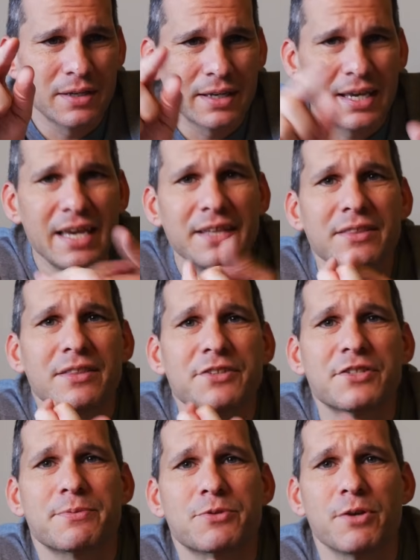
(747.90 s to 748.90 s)
hit the
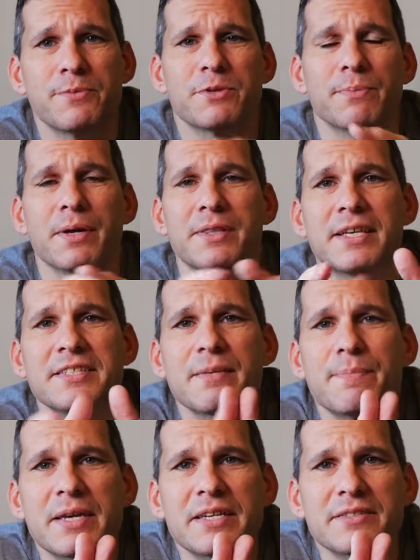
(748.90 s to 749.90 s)
subscription button. That's the
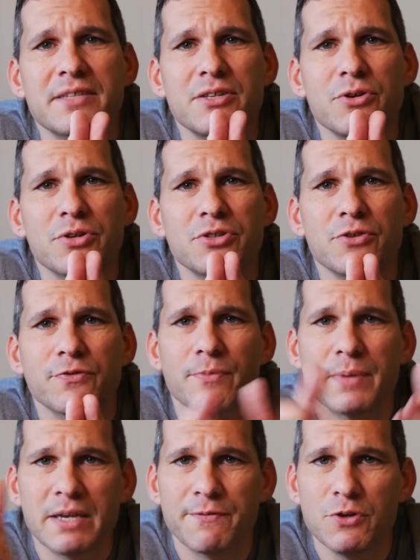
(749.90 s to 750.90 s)
biggest thing you can do for
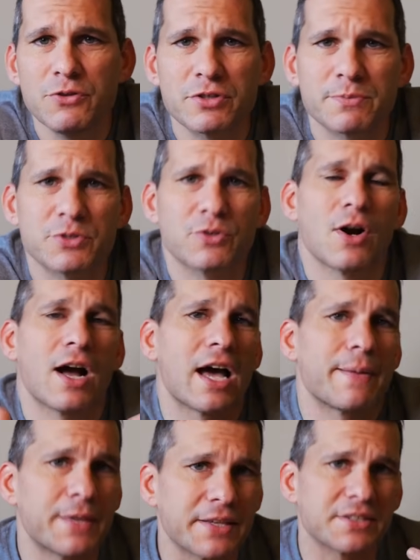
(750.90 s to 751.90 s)
me. If you
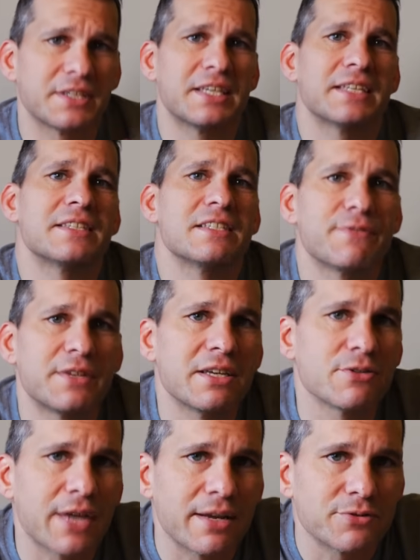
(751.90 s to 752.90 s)
subscribe, that's going to get these
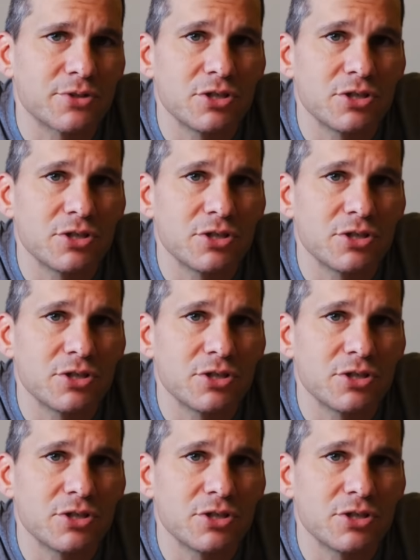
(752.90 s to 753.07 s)
videos out to